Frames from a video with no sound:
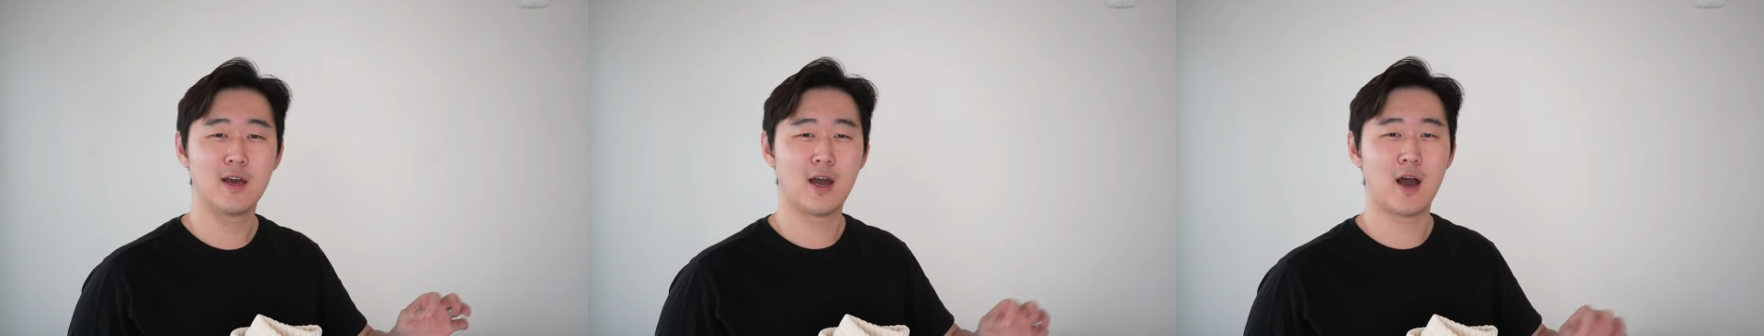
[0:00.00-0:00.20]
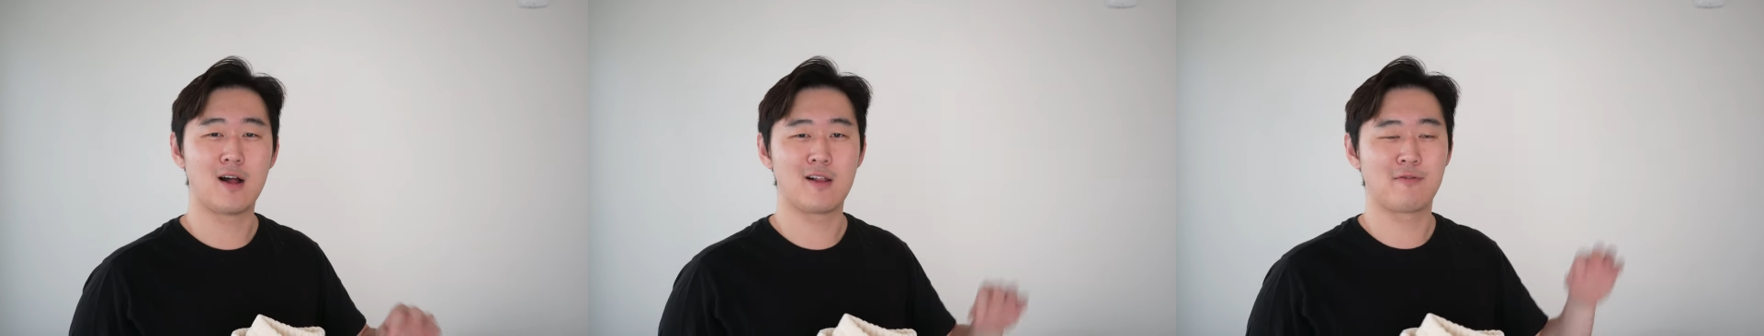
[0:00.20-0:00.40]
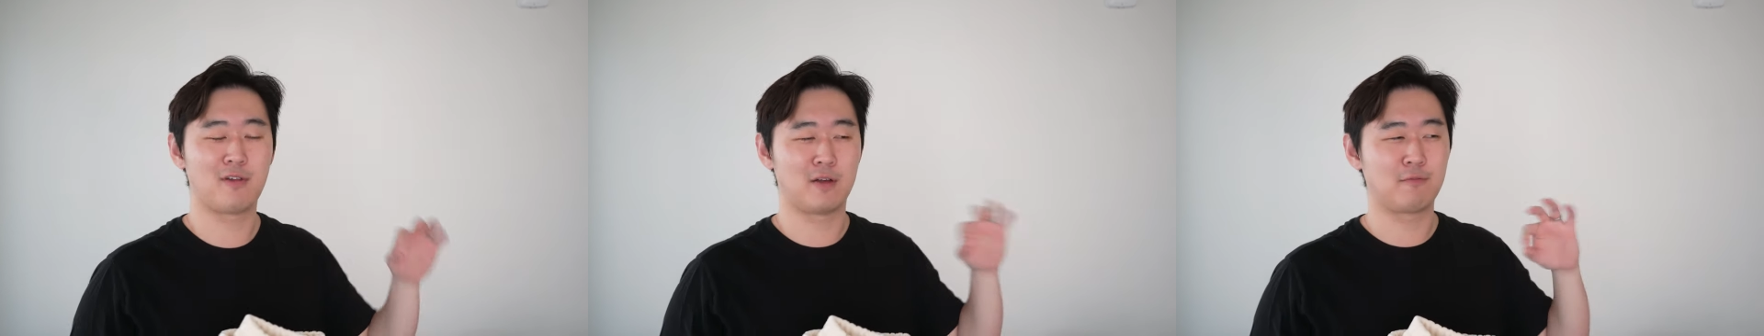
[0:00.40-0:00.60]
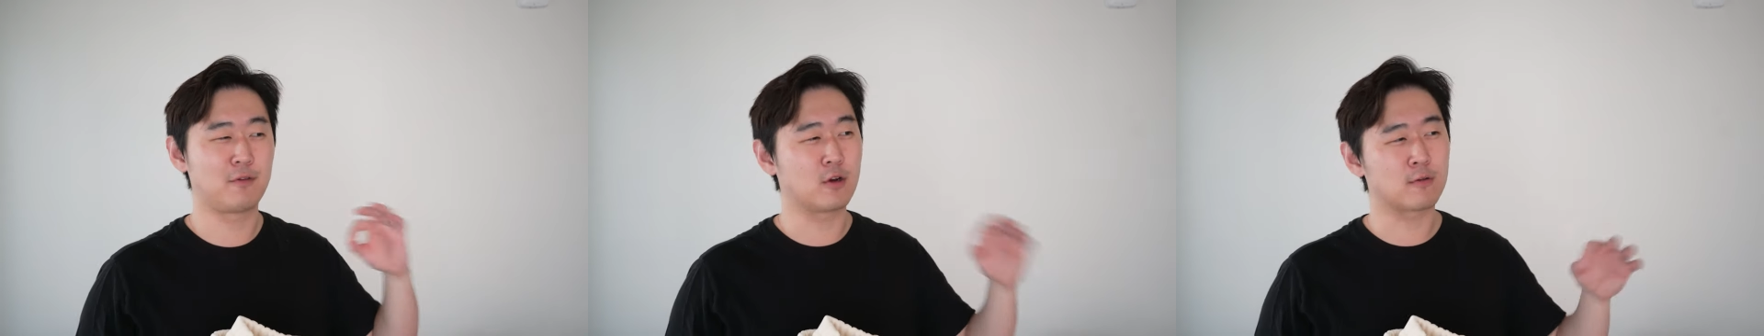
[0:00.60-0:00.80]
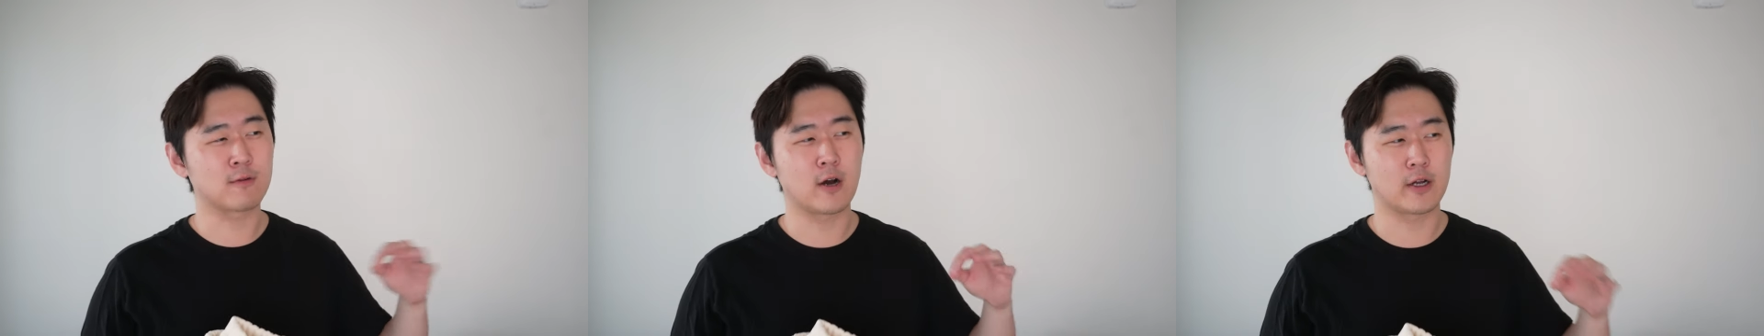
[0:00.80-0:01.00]
uh,
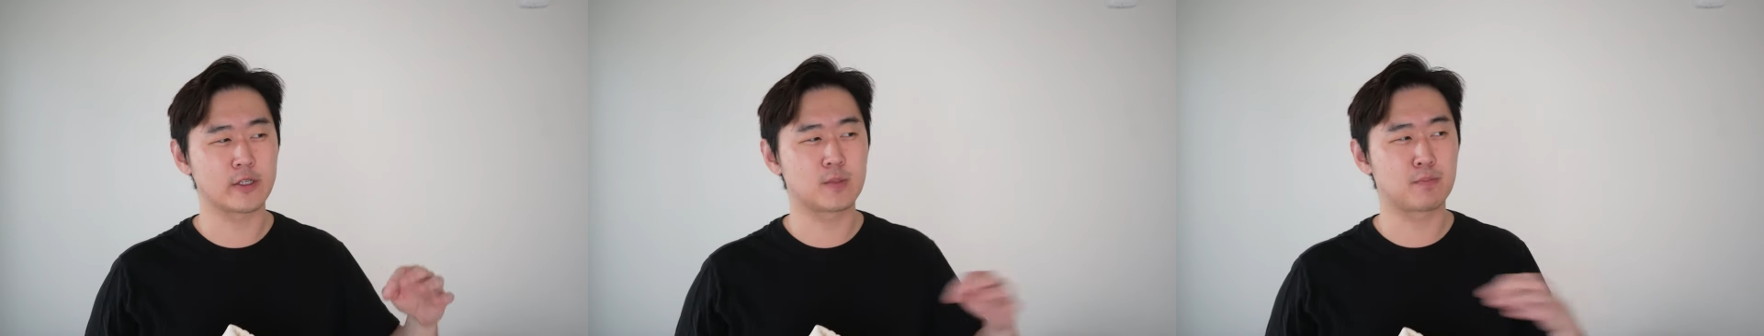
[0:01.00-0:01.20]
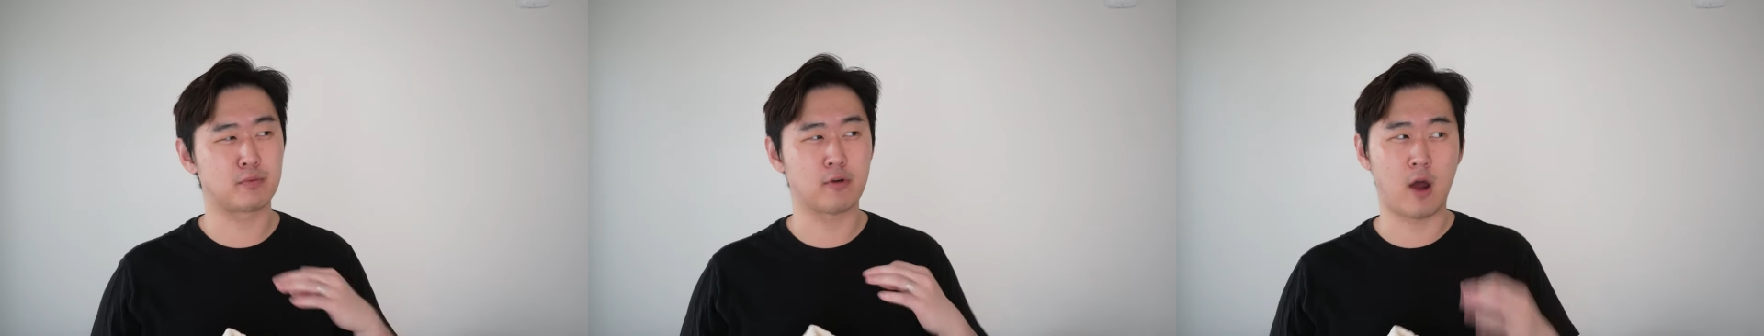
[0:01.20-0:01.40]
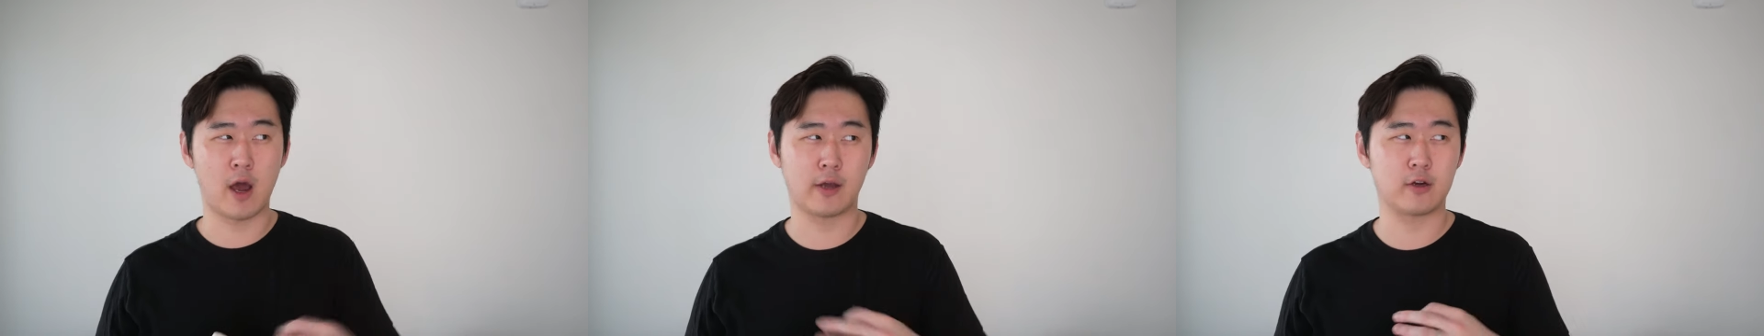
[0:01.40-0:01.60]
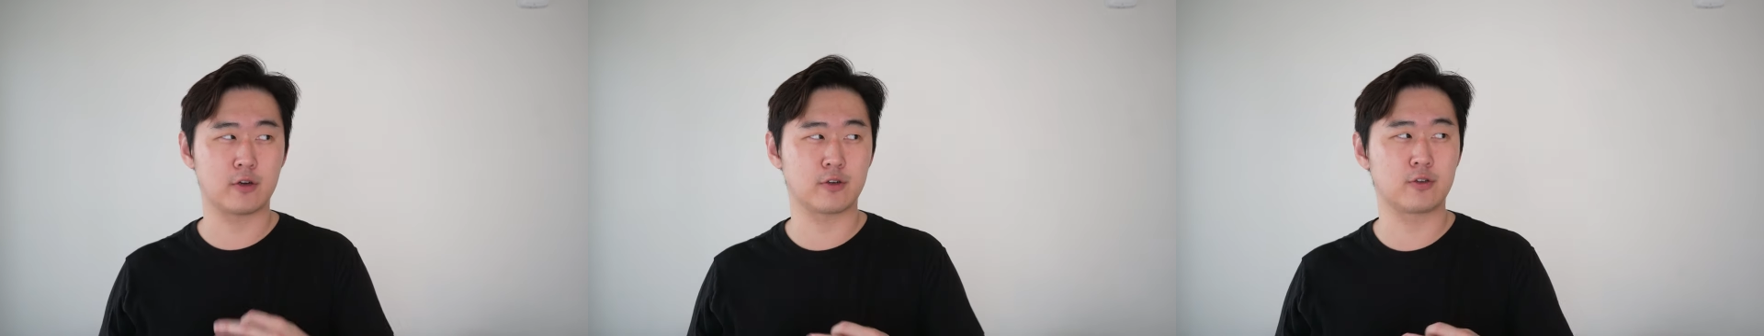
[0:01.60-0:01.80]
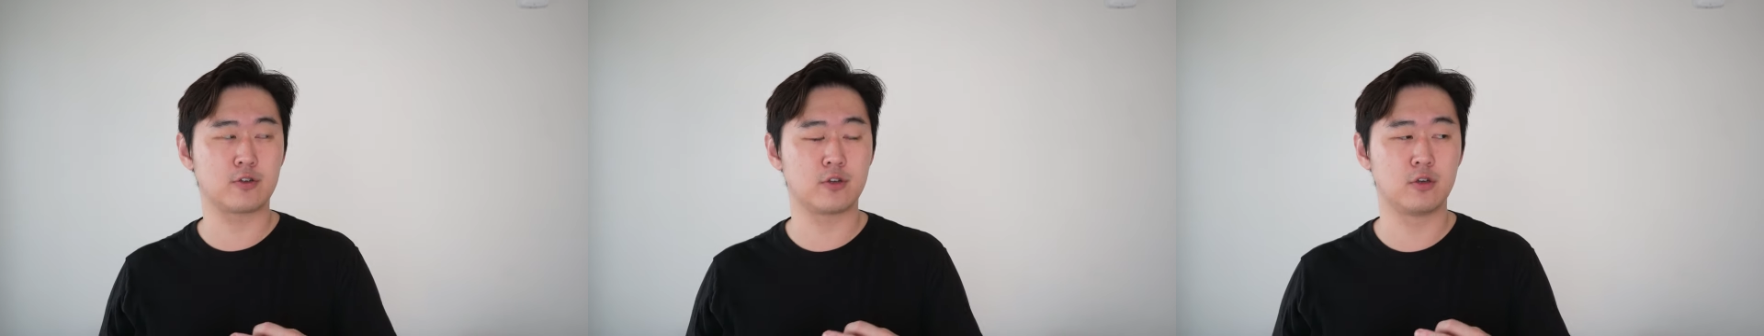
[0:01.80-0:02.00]
Fear of God's
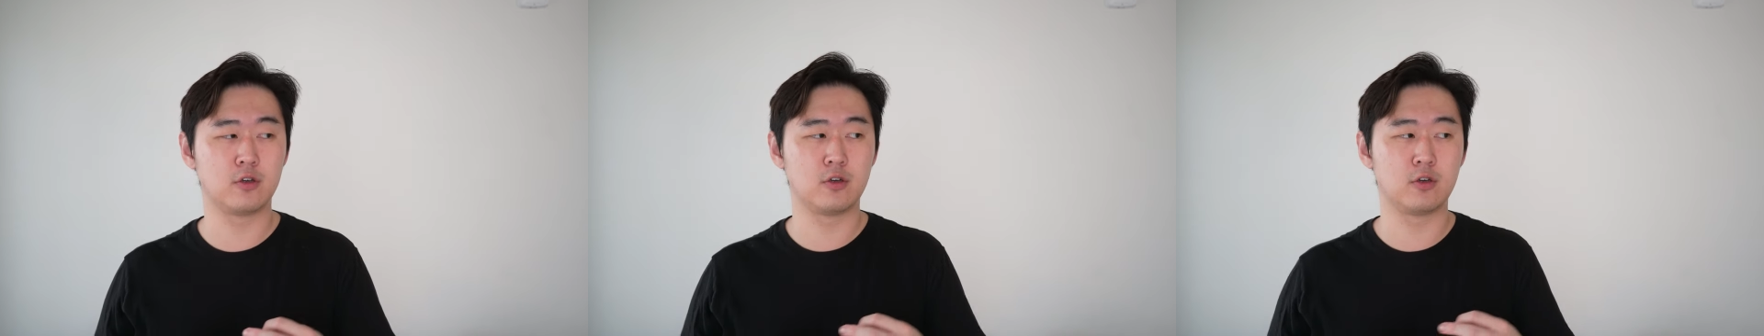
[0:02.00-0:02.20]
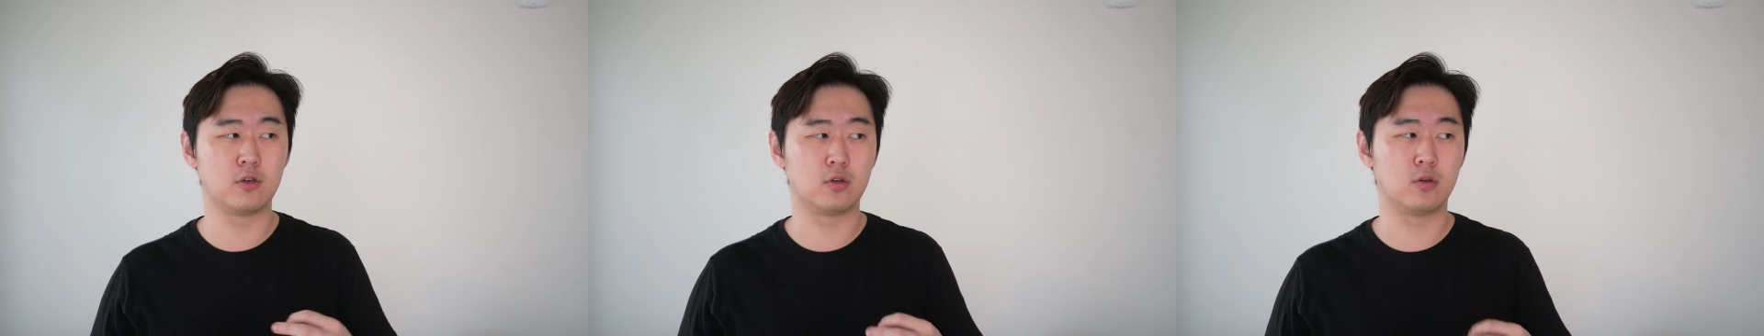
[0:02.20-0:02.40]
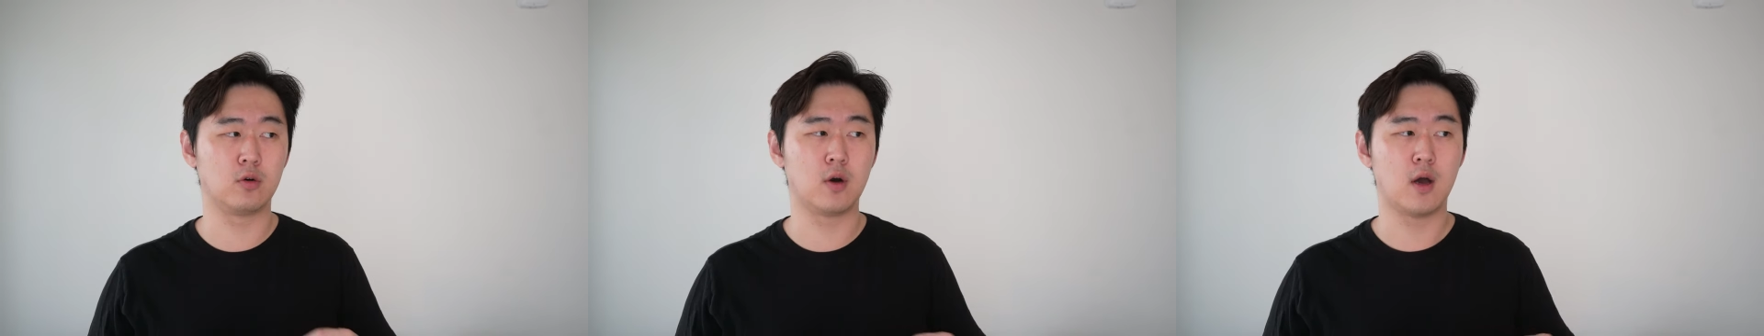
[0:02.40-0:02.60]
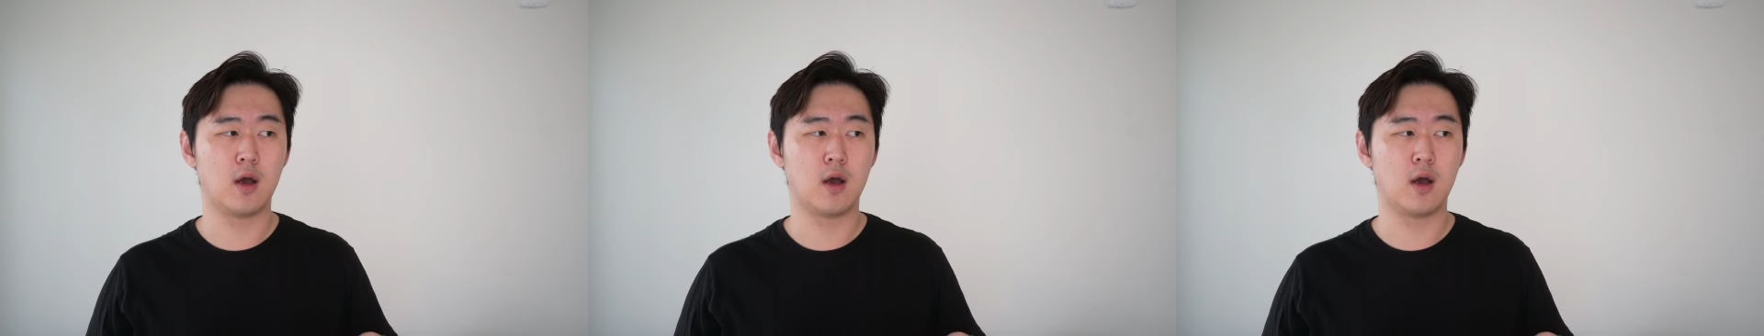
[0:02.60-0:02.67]
prior to